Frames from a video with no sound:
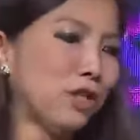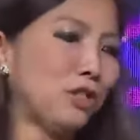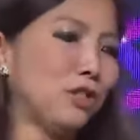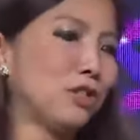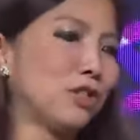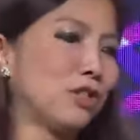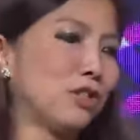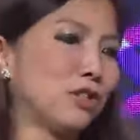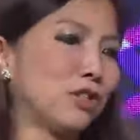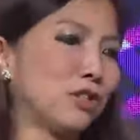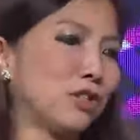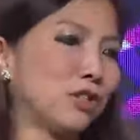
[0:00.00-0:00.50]

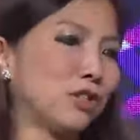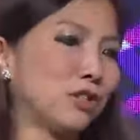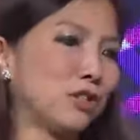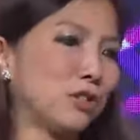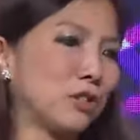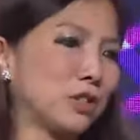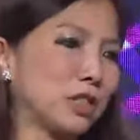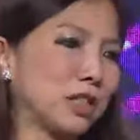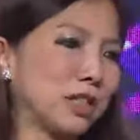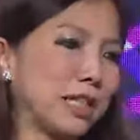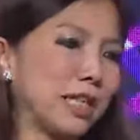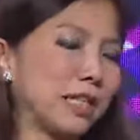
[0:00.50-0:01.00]
your, your,
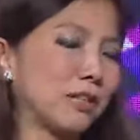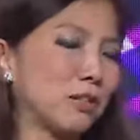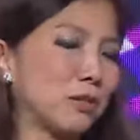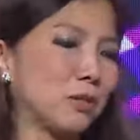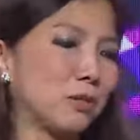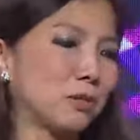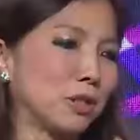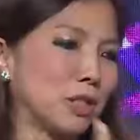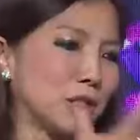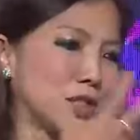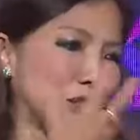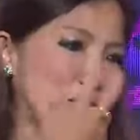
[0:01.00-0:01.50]
your
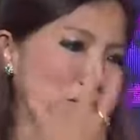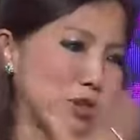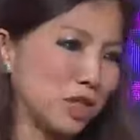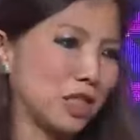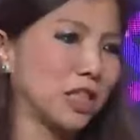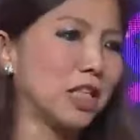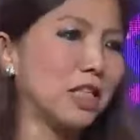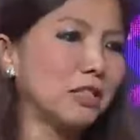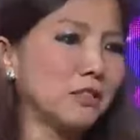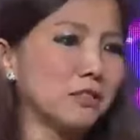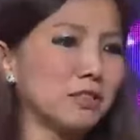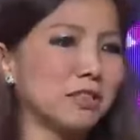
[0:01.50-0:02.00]
stakeholders, your
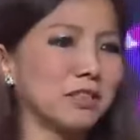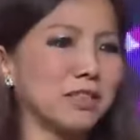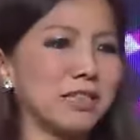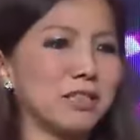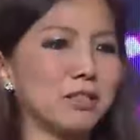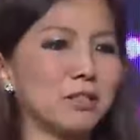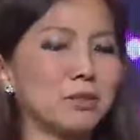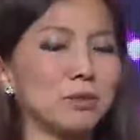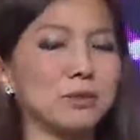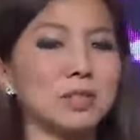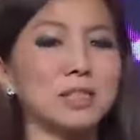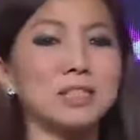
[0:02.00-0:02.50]
internal
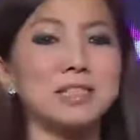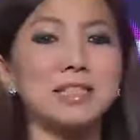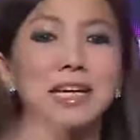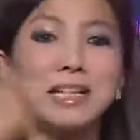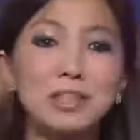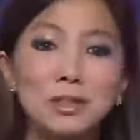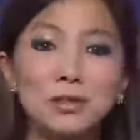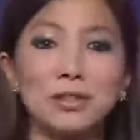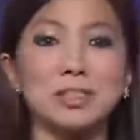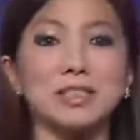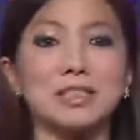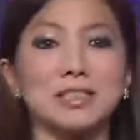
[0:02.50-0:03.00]
stakeholders,
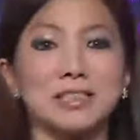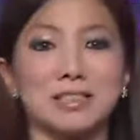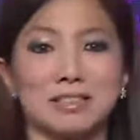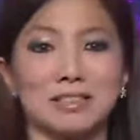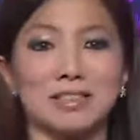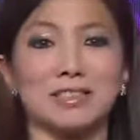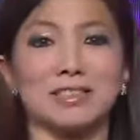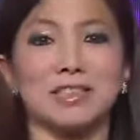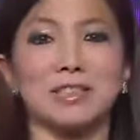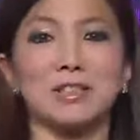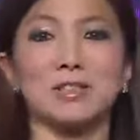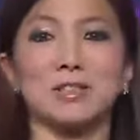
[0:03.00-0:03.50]
and your
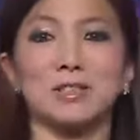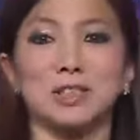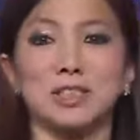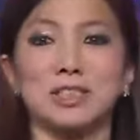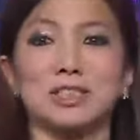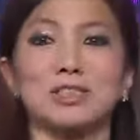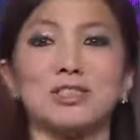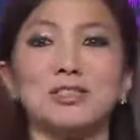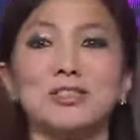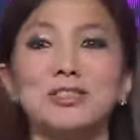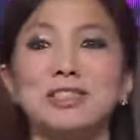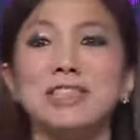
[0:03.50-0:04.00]
external stakeholders,
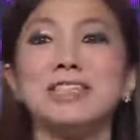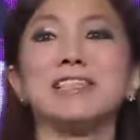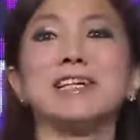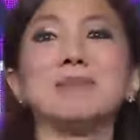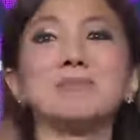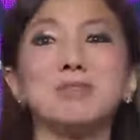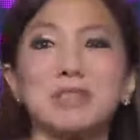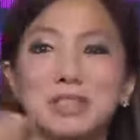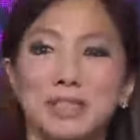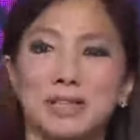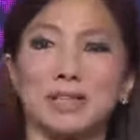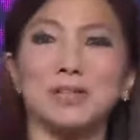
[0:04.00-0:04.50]
because you need
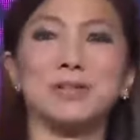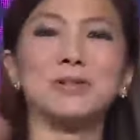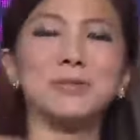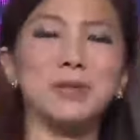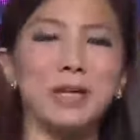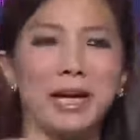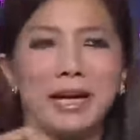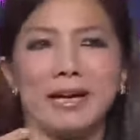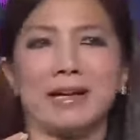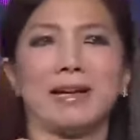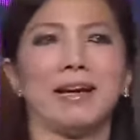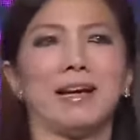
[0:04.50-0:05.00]
them to tell you,
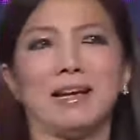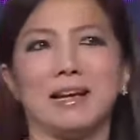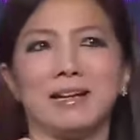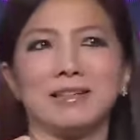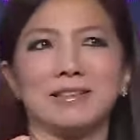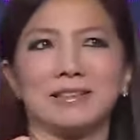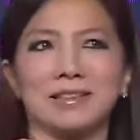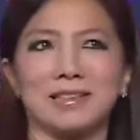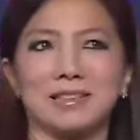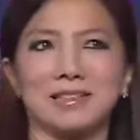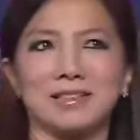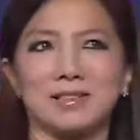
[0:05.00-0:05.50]
hey, I
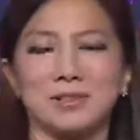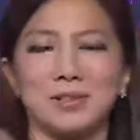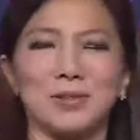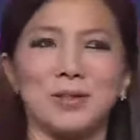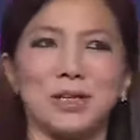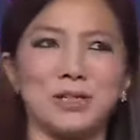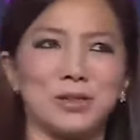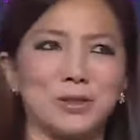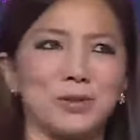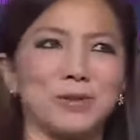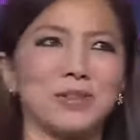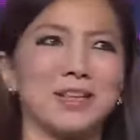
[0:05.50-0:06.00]
like this, or
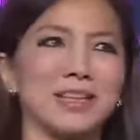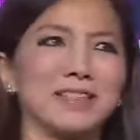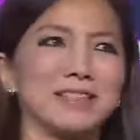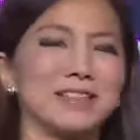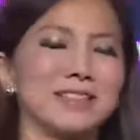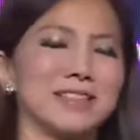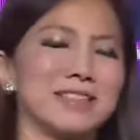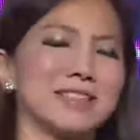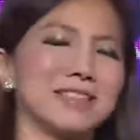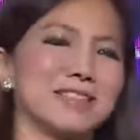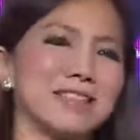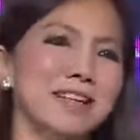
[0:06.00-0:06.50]
I don't like
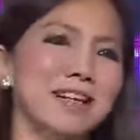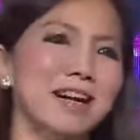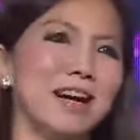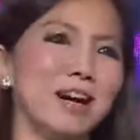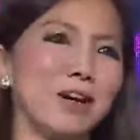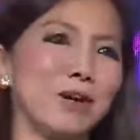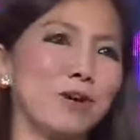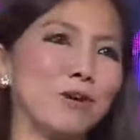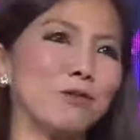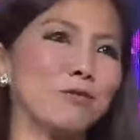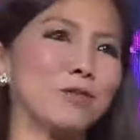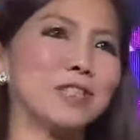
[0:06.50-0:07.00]
this.
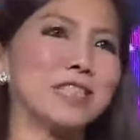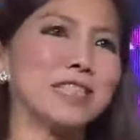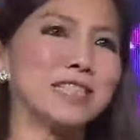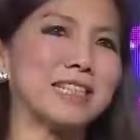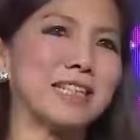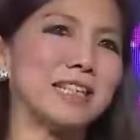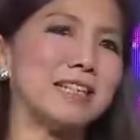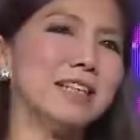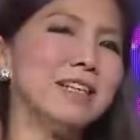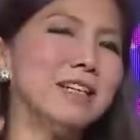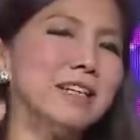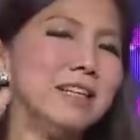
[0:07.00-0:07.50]
I often
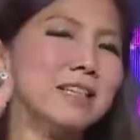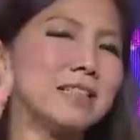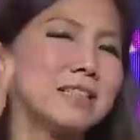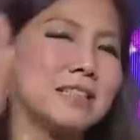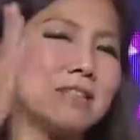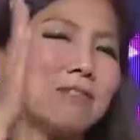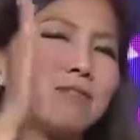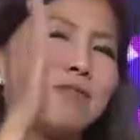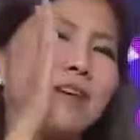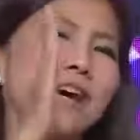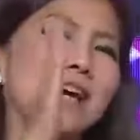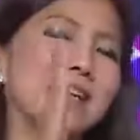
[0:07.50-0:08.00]
say
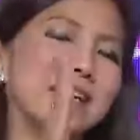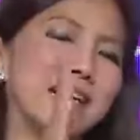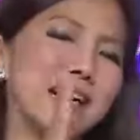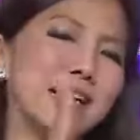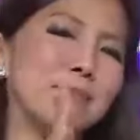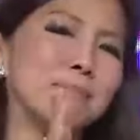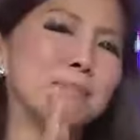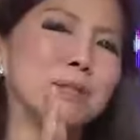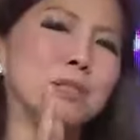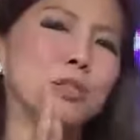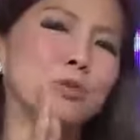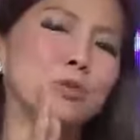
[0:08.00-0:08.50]
it's a fine
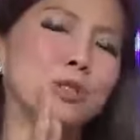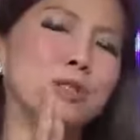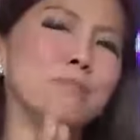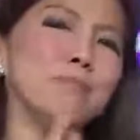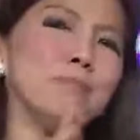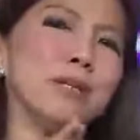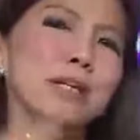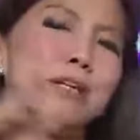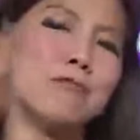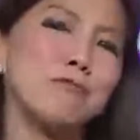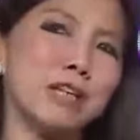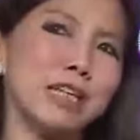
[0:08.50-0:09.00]
line between
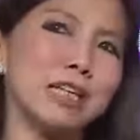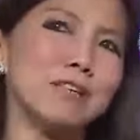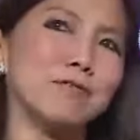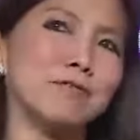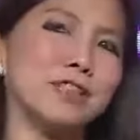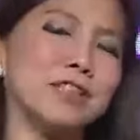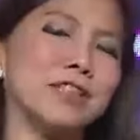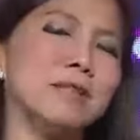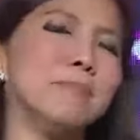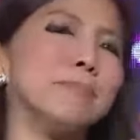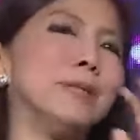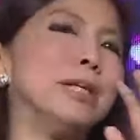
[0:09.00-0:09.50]
being
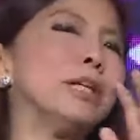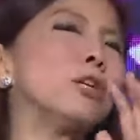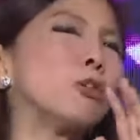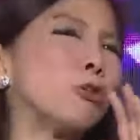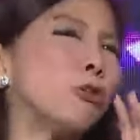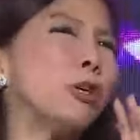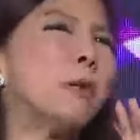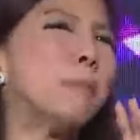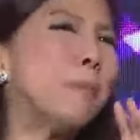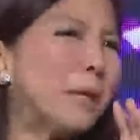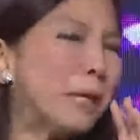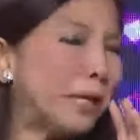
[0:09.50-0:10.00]
relevant and being
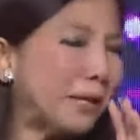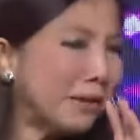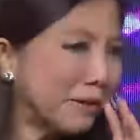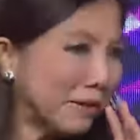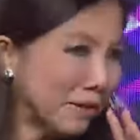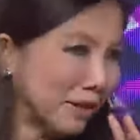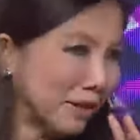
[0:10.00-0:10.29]
creepy,